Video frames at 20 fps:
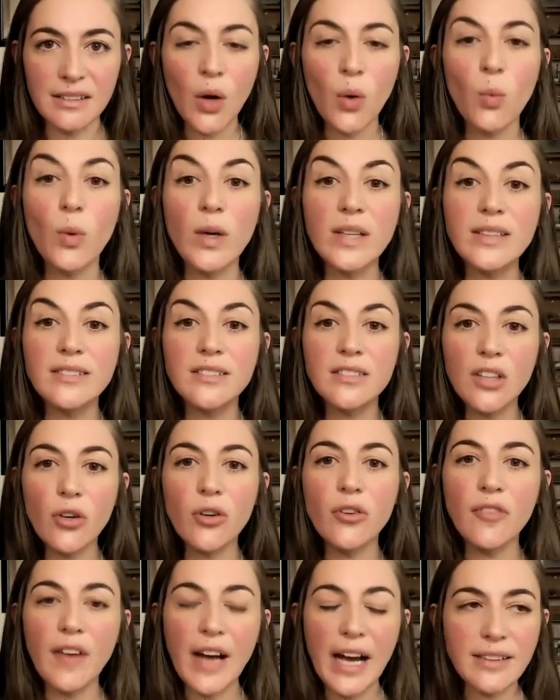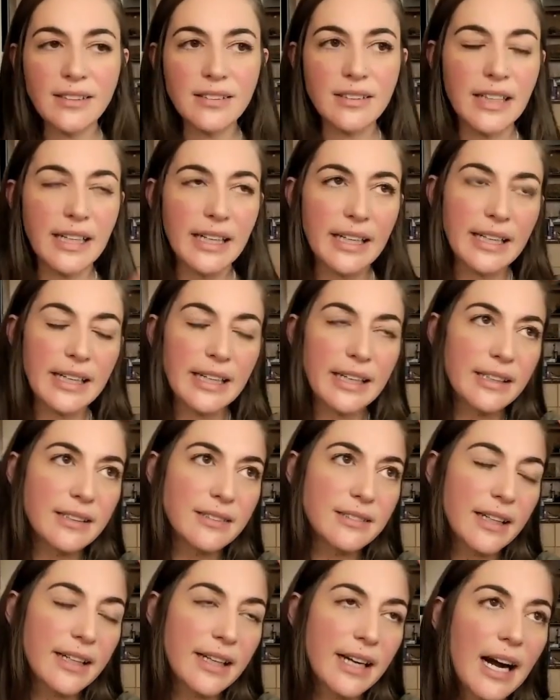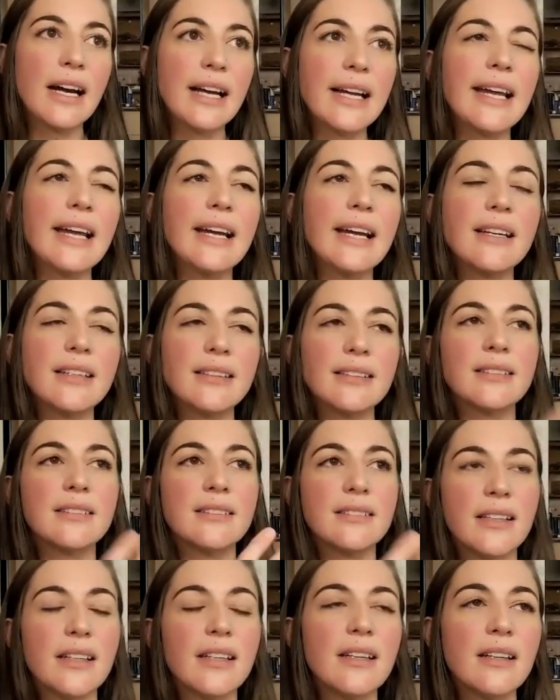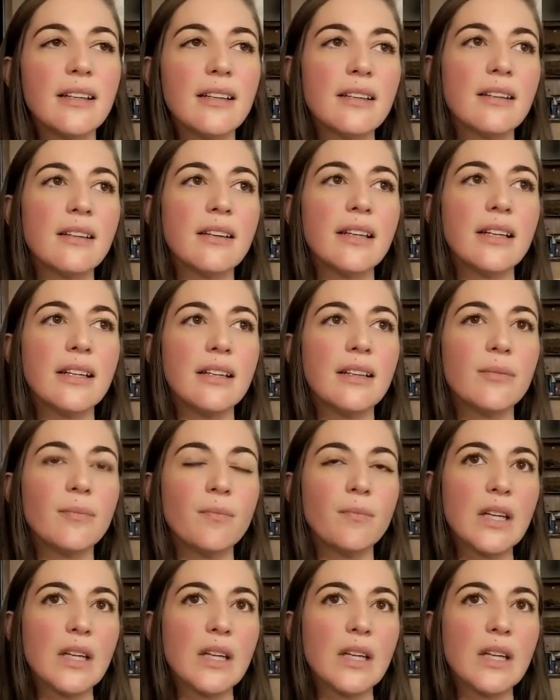What's so fascinating is like I can't see the